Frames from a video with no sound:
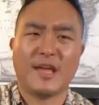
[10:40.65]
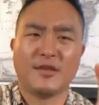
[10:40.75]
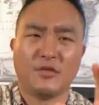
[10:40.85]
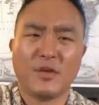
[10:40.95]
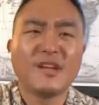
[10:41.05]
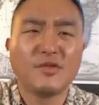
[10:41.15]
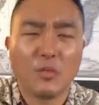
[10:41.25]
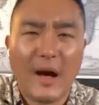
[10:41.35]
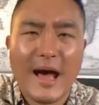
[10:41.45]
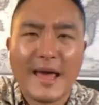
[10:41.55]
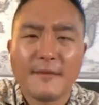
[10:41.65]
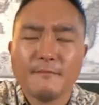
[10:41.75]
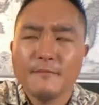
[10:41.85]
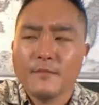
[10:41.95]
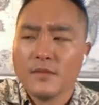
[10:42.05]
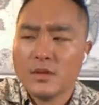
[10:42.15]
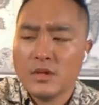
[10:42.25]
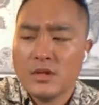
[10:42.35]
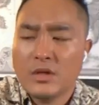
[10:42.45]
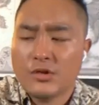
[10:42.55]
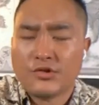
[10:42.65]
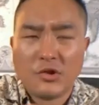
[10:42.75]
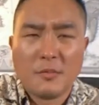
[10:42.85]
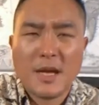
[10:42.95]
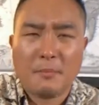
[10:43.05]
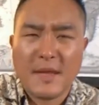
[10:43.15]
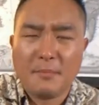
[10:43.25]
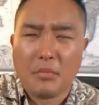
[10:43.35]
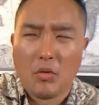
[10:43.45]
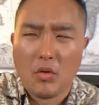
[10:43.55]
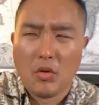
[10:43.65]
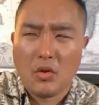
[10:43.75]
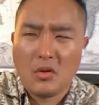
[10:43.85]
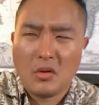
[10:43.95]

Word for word: And the reason why so many people